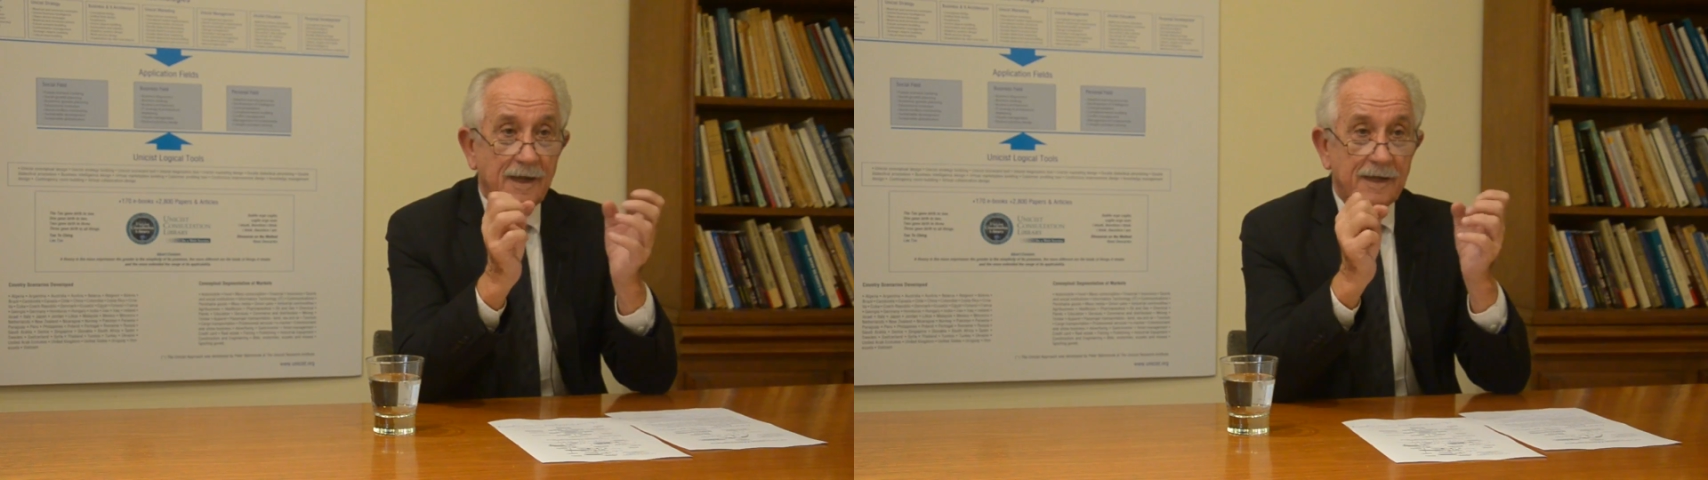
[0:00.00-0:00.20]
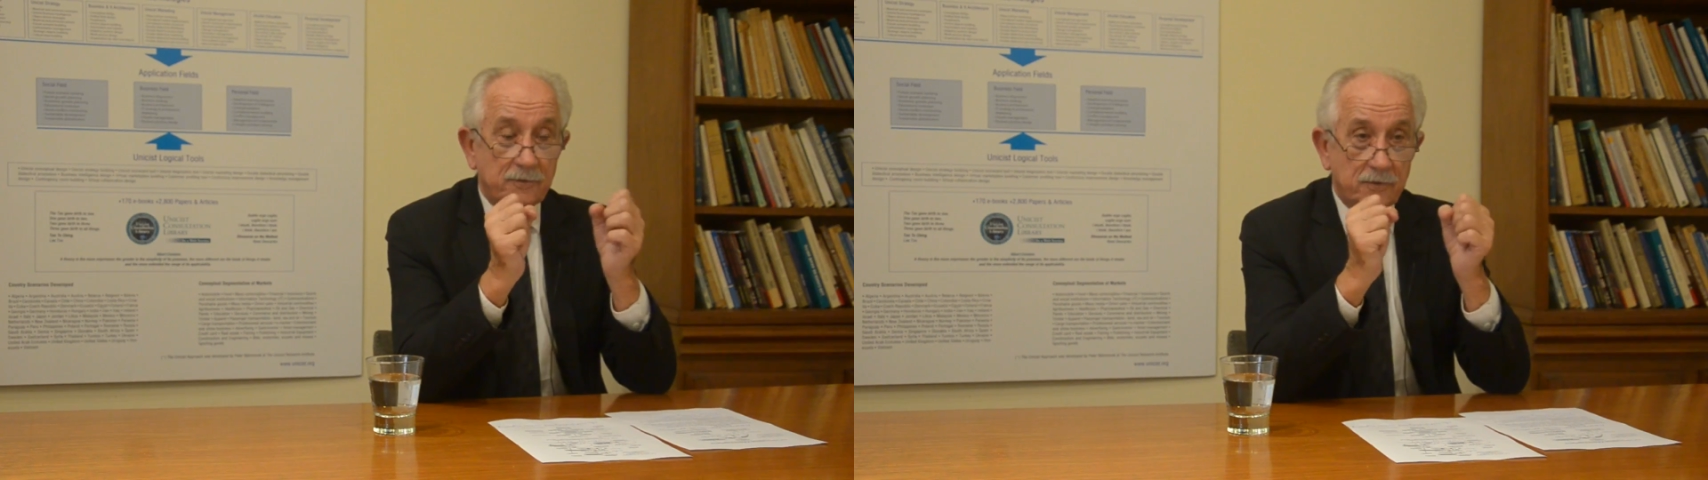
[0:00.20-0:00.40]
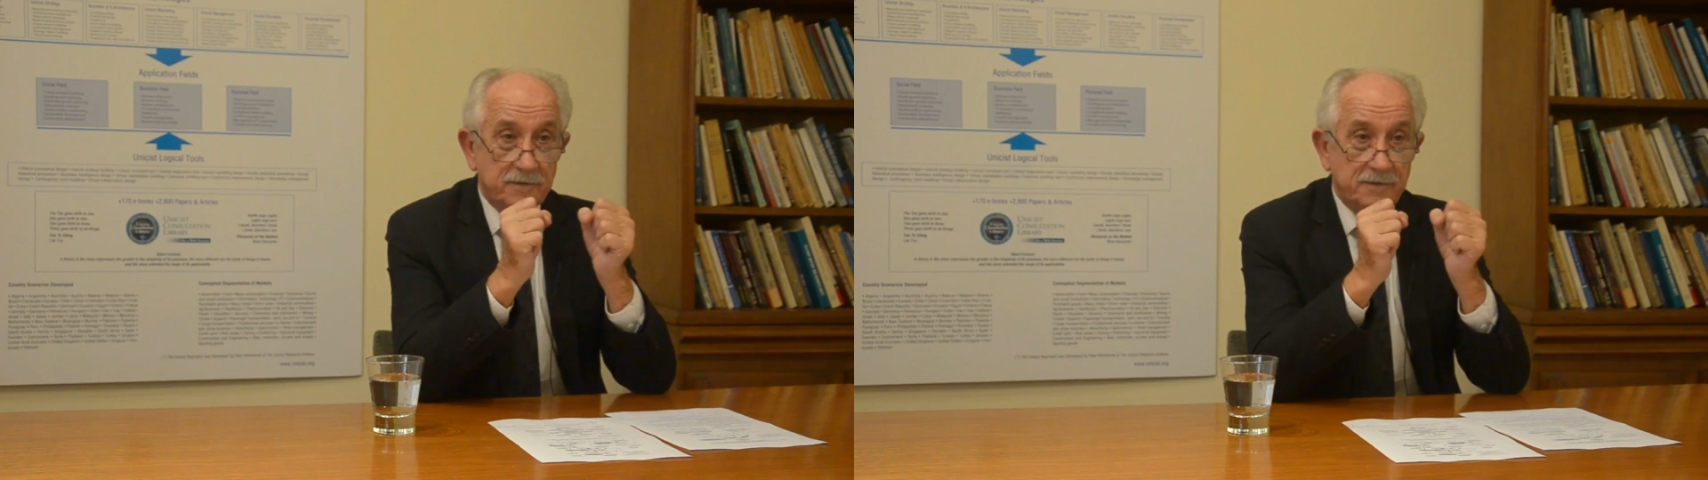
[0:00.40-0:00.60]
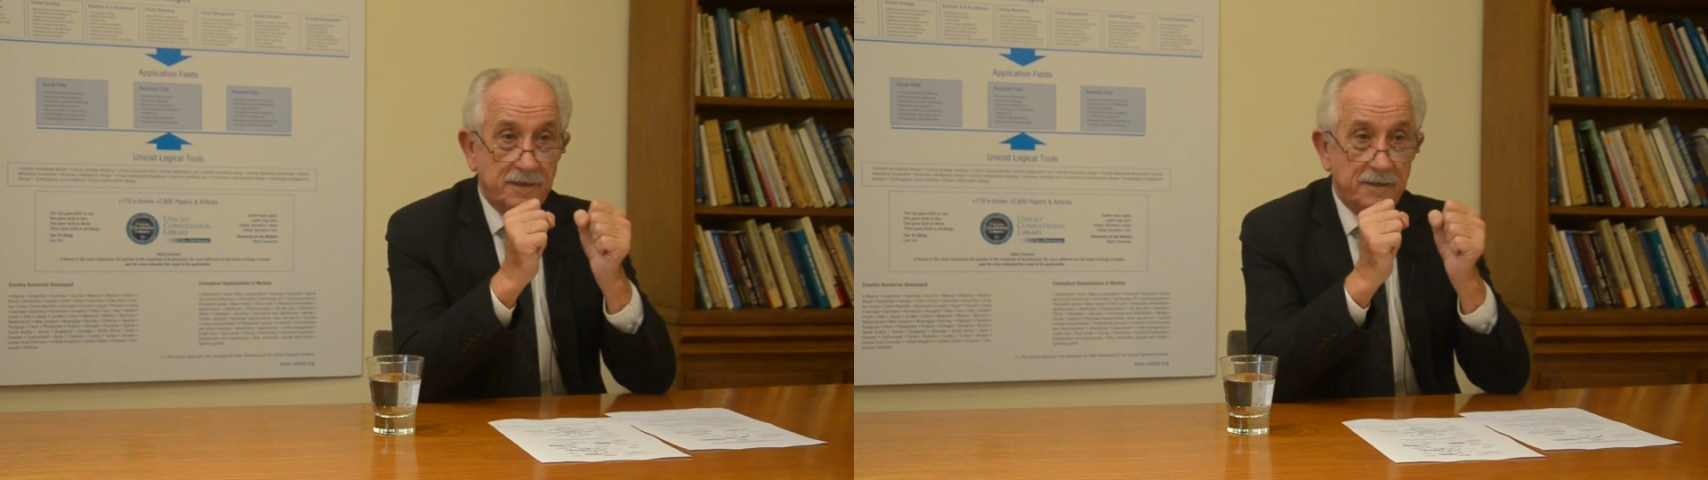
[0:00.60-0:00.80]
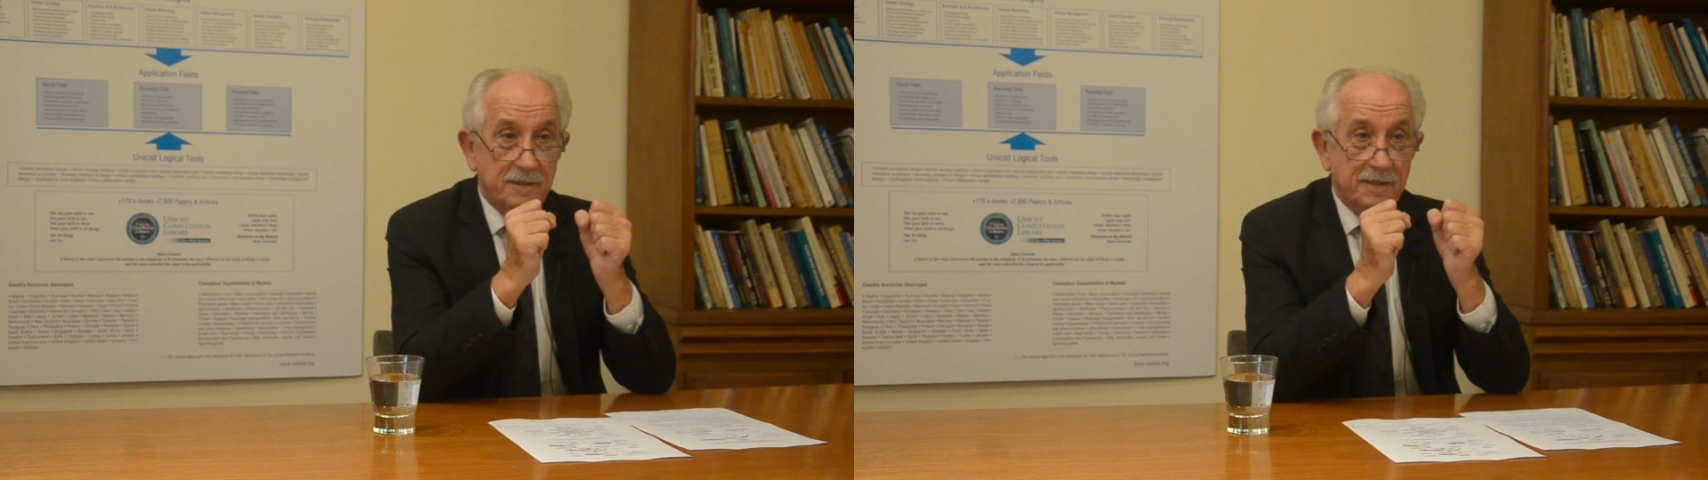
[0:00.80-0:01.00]
and
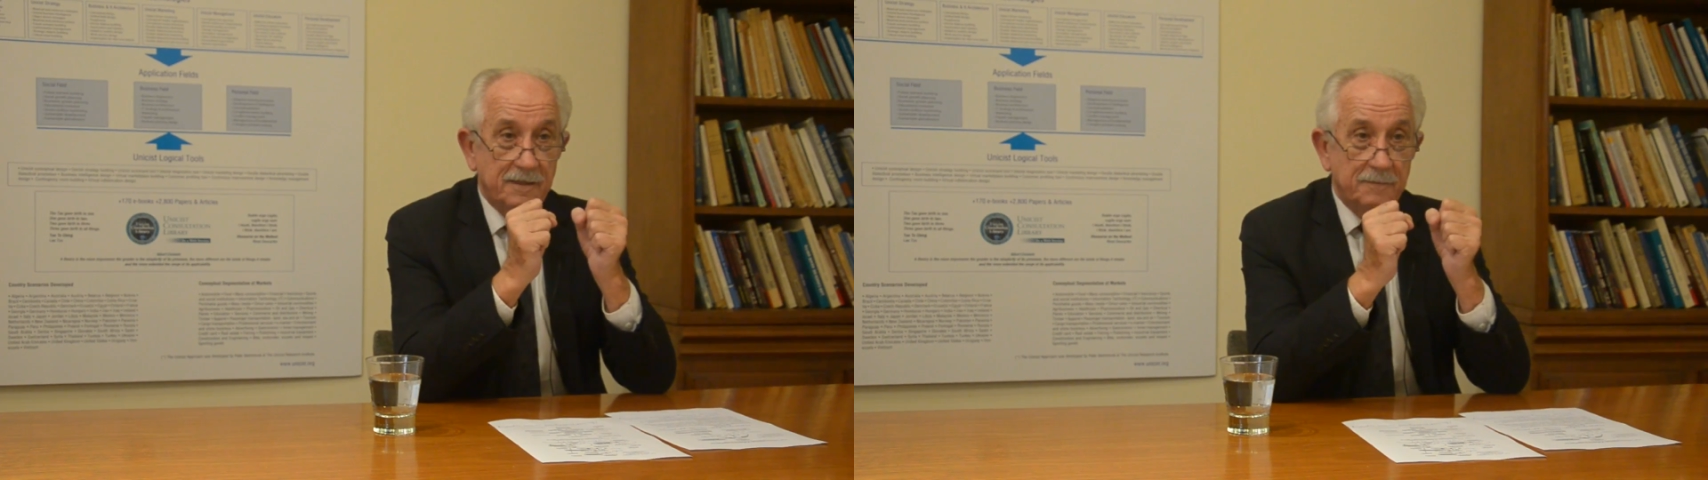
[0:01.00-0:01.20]
consider that the